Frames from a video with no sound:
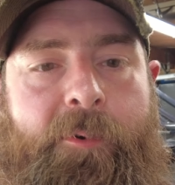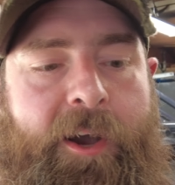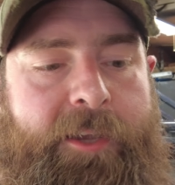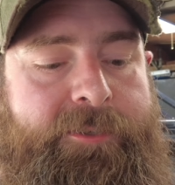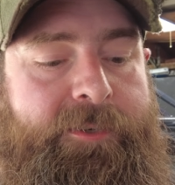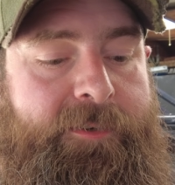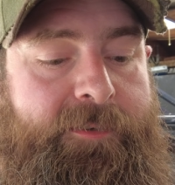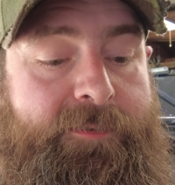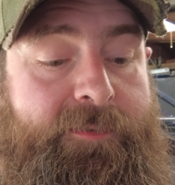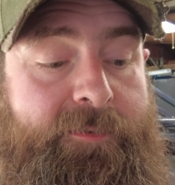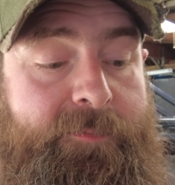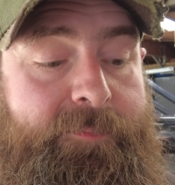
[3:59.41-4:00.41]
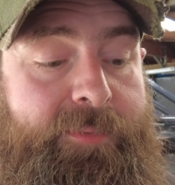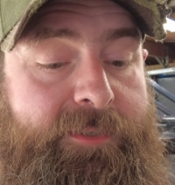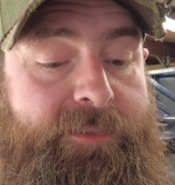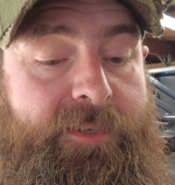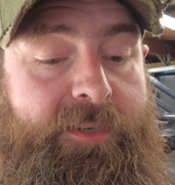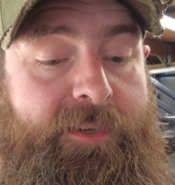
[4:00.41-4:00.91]
washers,
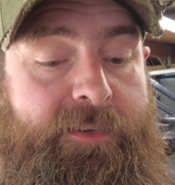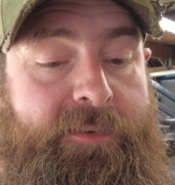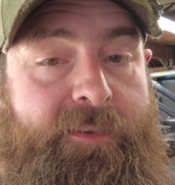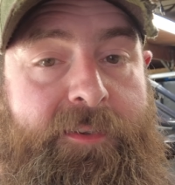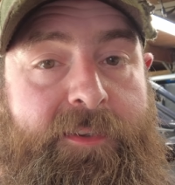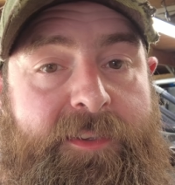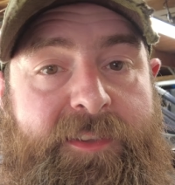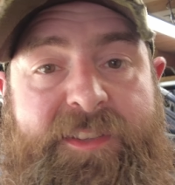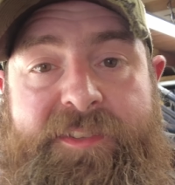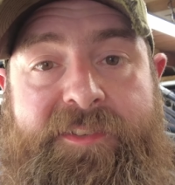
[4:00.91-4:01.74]
but uh, this